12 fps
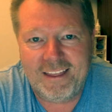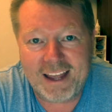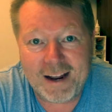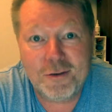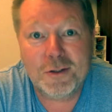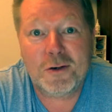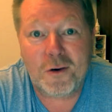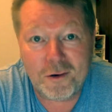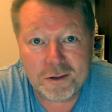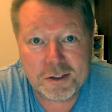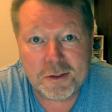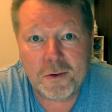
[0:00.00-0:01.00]
That was
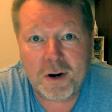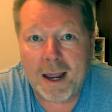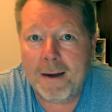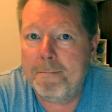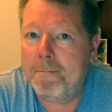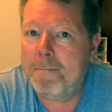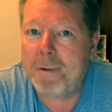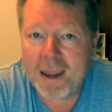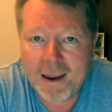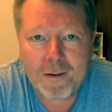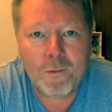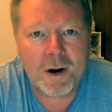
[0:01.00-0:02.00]
also a
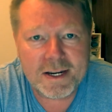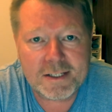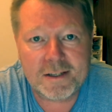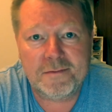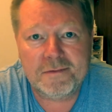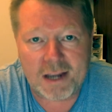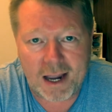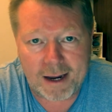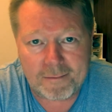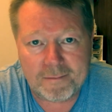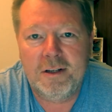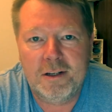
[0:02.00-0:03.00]
big waste of
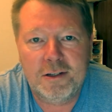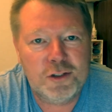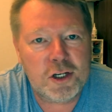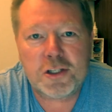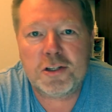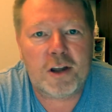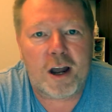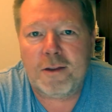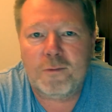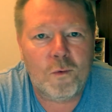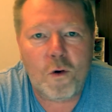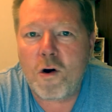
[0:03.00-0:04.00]
time. Just start
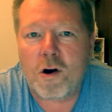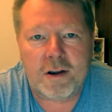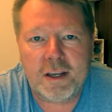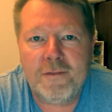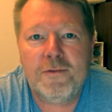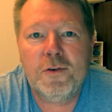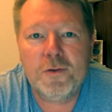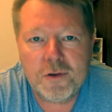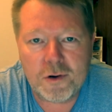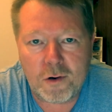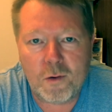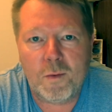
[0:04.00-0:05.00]
walk if you
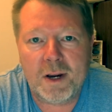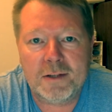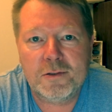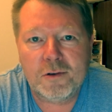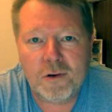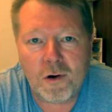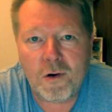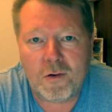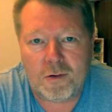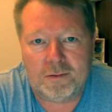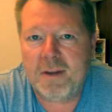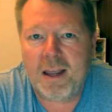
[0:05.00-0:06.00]
know where to
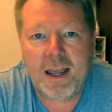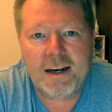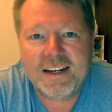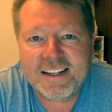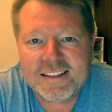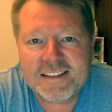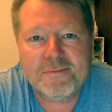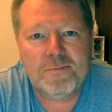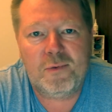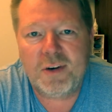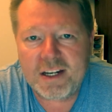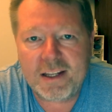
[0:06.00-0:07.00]
go. And it is
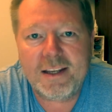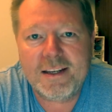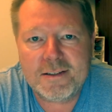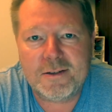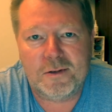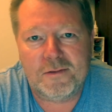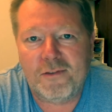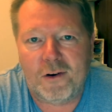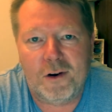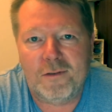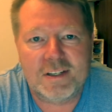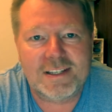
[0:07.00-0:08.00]
pretty easy to
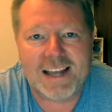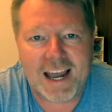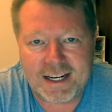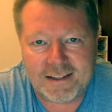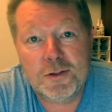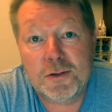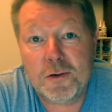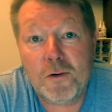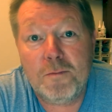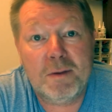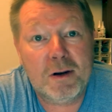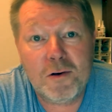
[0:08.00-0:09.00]
follow the signs.
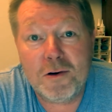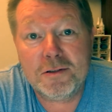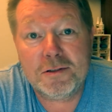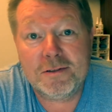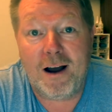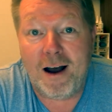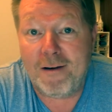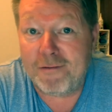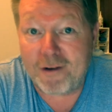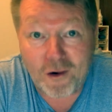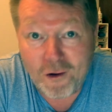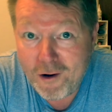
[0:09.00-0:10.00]
So because of
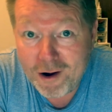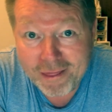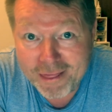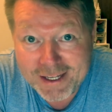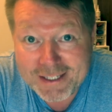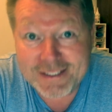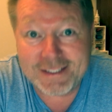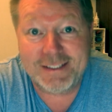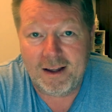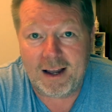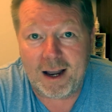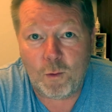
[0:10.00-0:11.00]
all
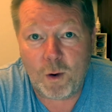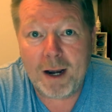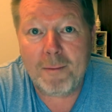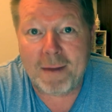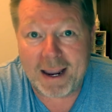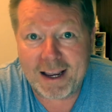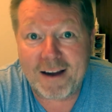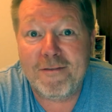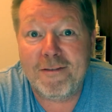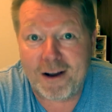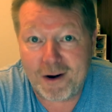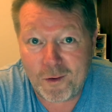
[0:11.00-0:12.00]
this, I will make a
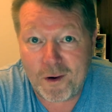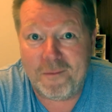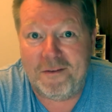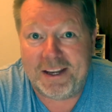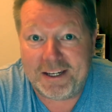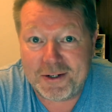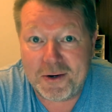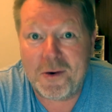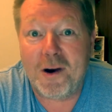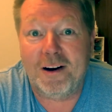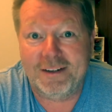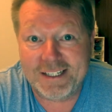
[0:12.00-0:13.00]
follow-up
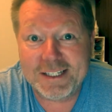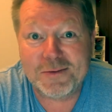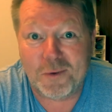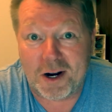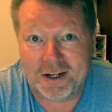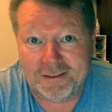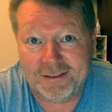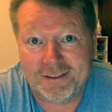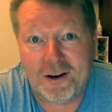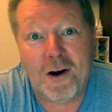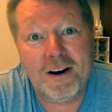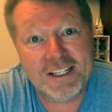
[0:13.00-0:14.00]
video on this one,
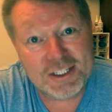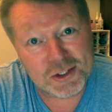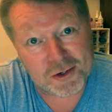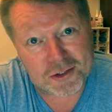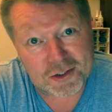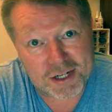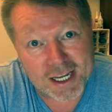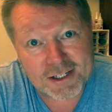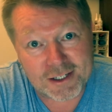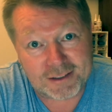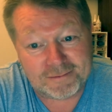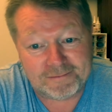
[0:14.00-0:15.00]
on the short
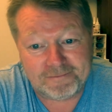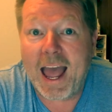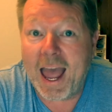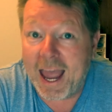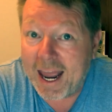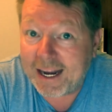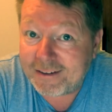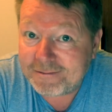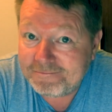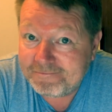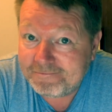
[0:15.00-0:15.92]
connection. And